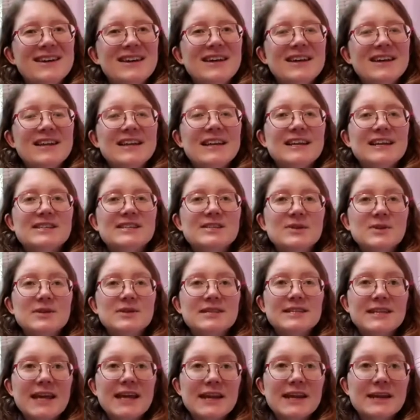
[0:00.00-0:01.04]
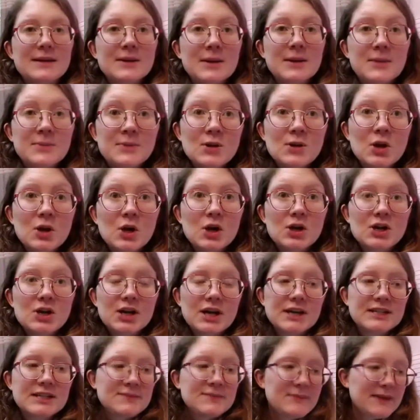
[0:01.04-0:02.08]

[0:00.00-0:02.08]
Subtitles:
Let's do it again, and I'm not going to be